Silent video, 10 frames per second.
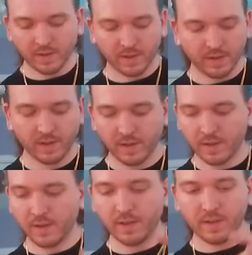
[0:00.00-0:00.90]

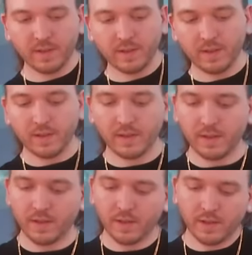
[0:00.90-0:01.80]

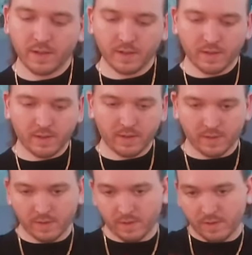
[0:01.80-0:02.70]

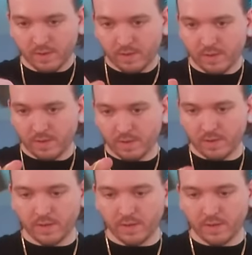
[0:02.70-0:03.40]
(no one is talking)